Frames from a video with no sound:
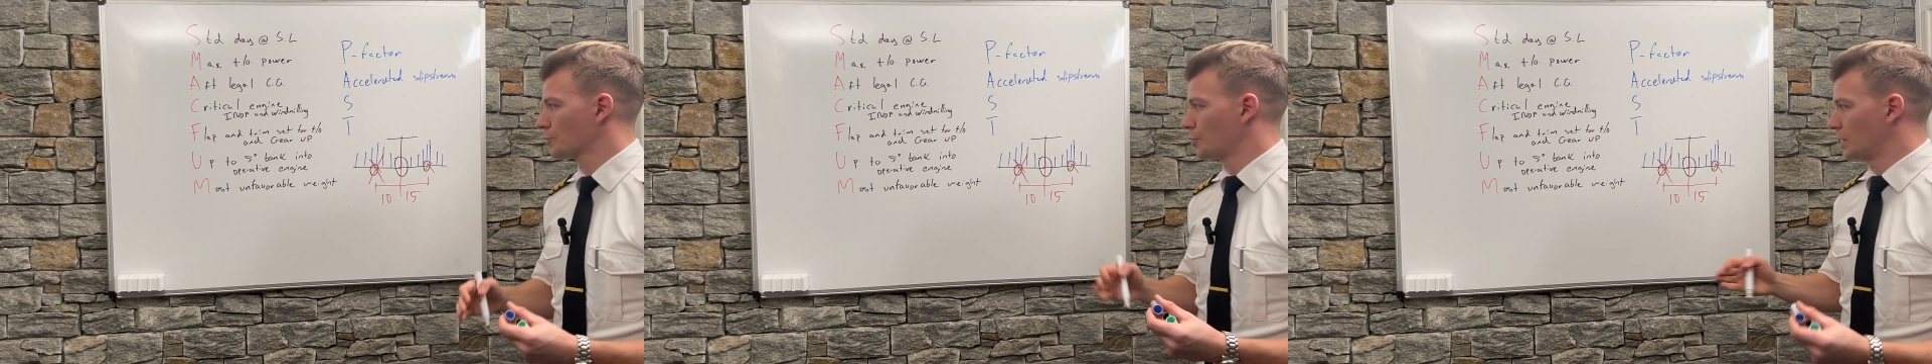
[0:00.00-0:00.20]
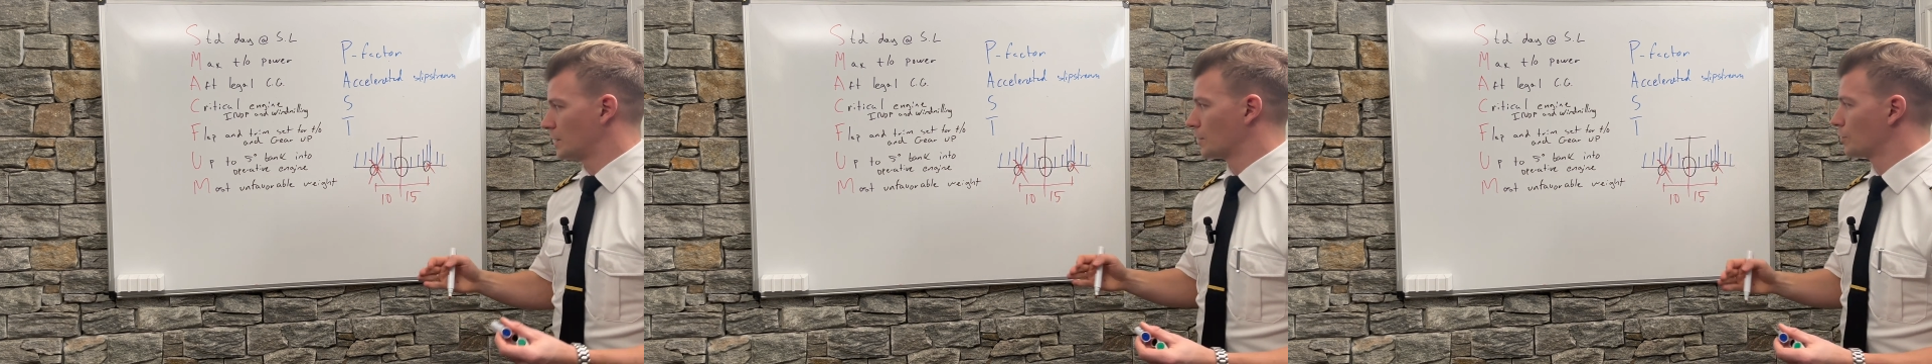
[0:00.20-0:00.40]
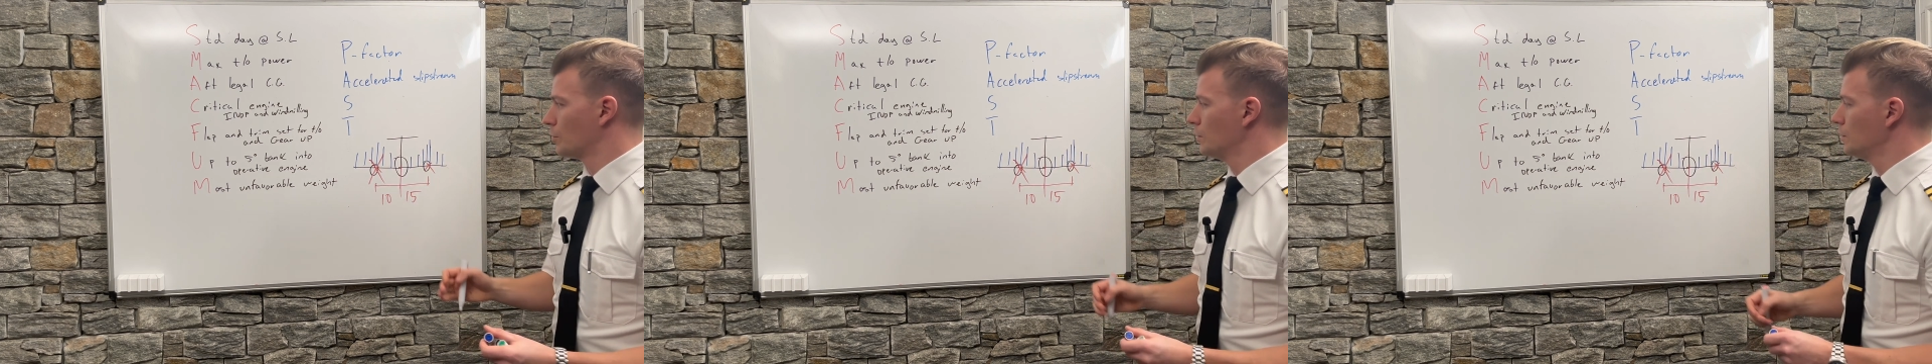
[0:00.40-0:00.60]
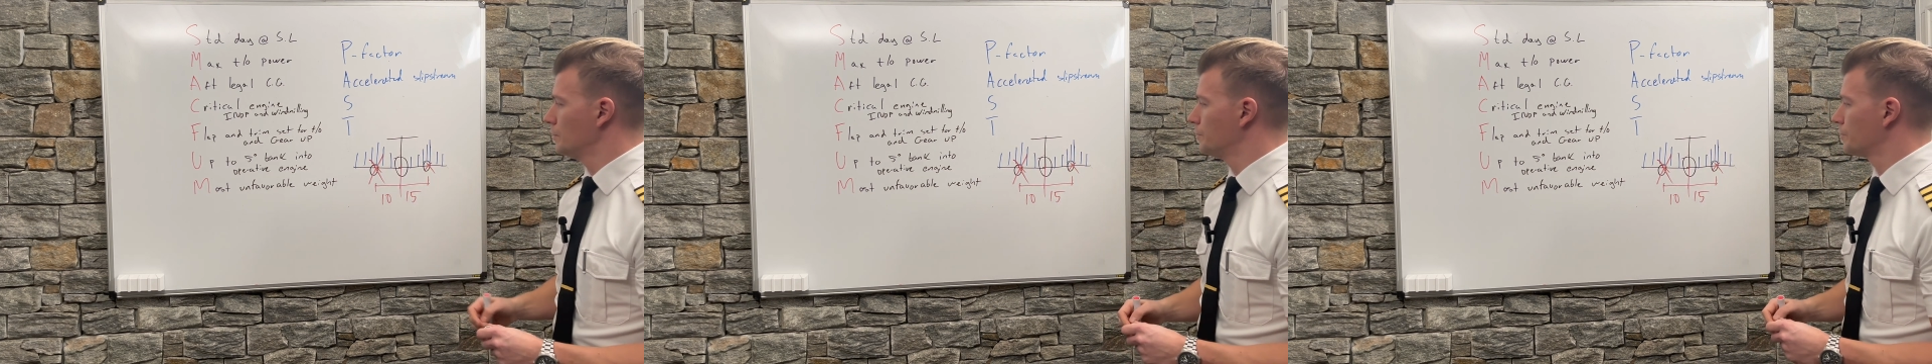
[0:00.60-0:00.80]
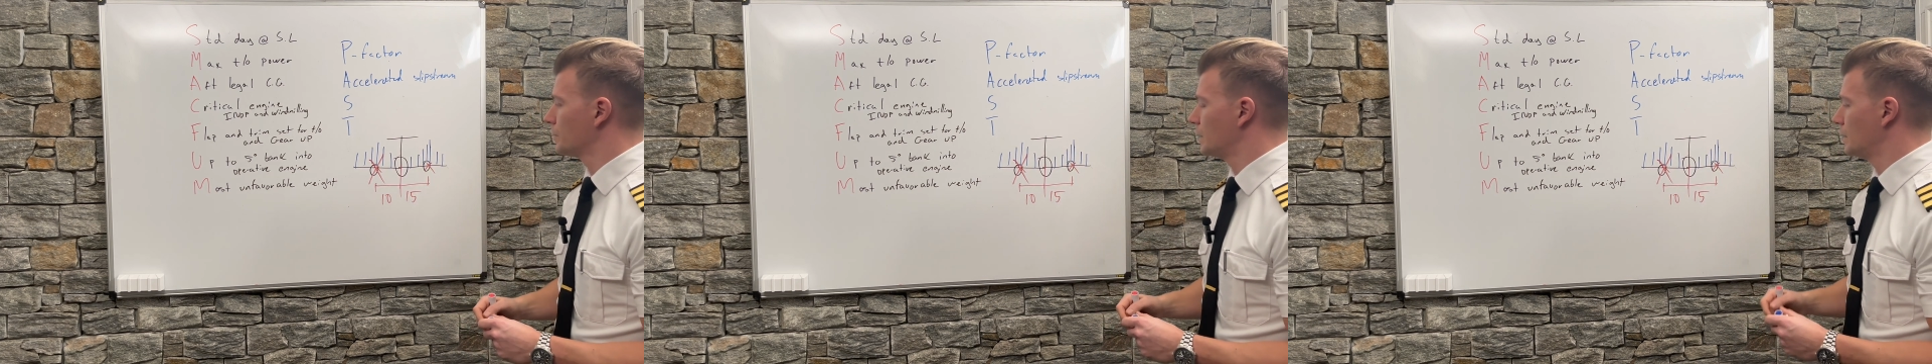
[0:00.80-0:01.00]
critical
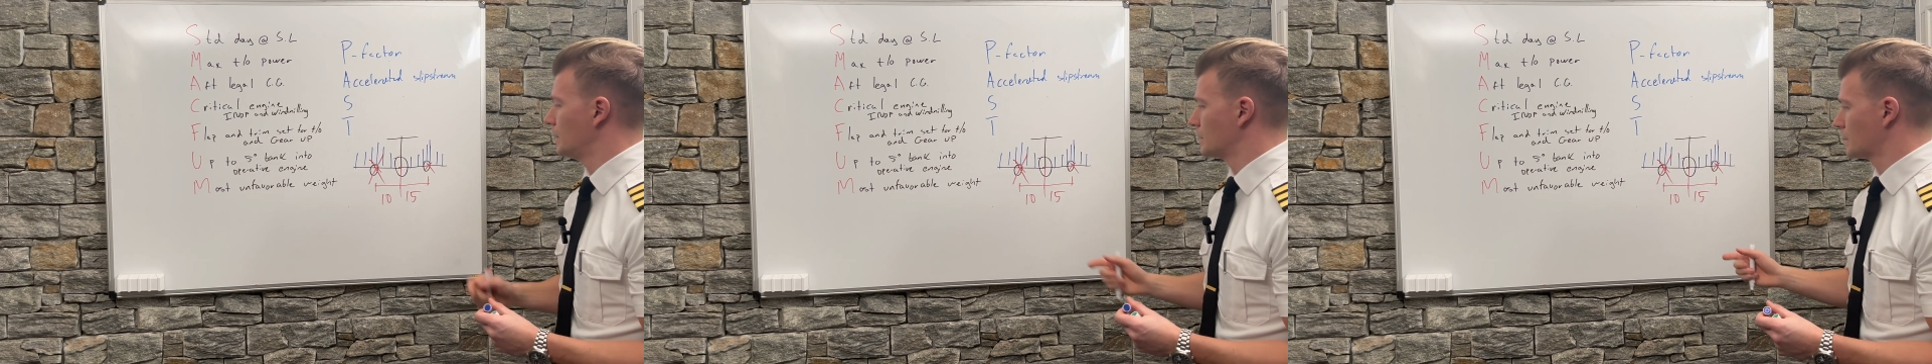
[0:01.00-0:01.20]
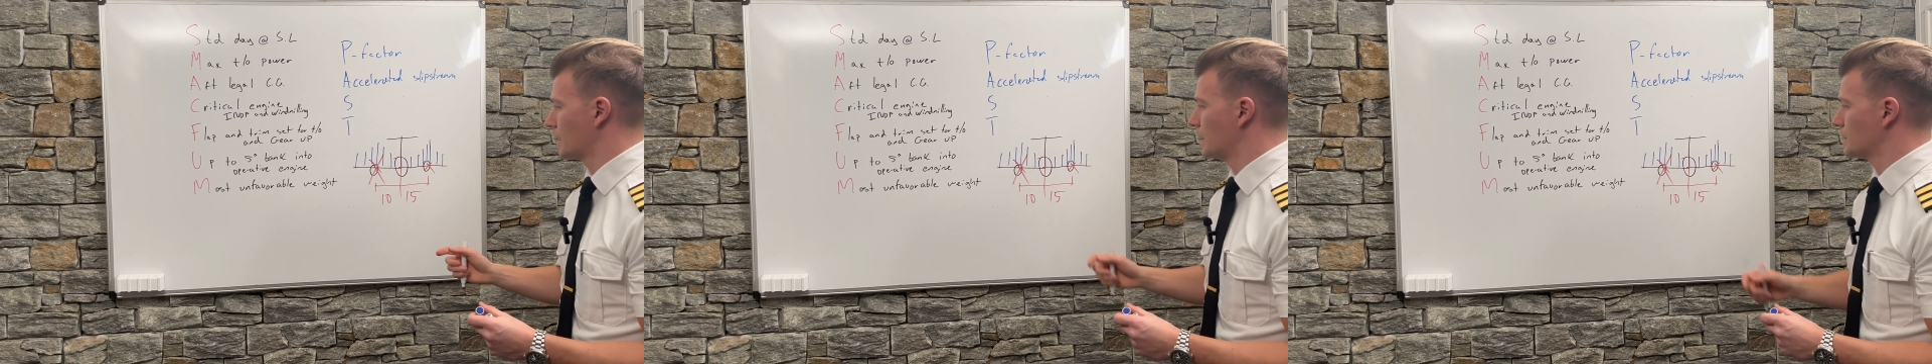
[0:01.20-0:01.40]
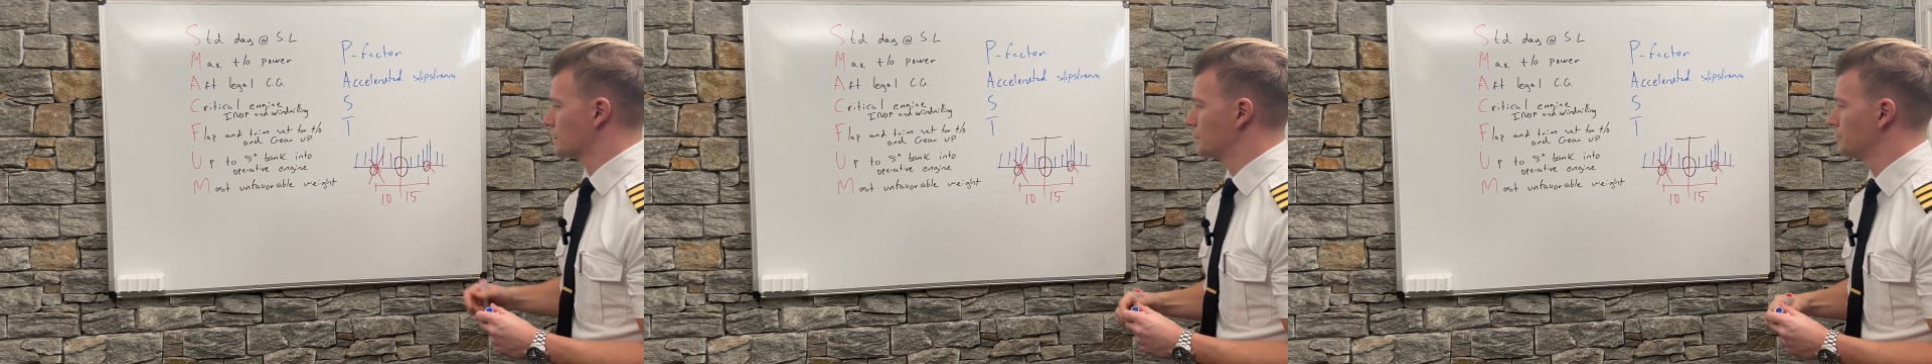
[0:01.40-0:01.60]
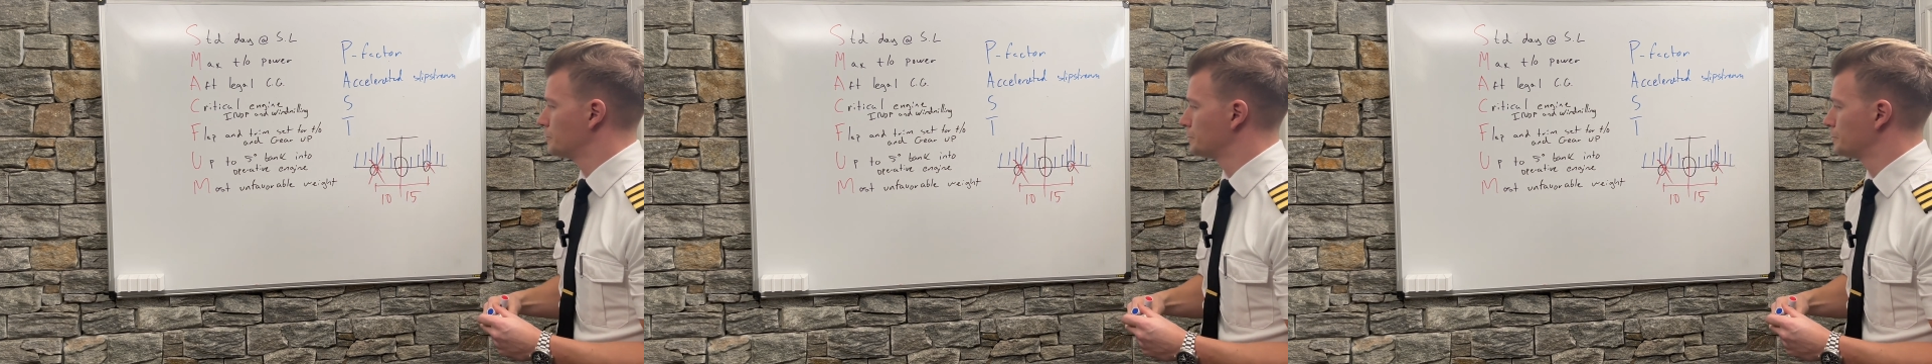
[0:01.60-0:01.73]
in this case.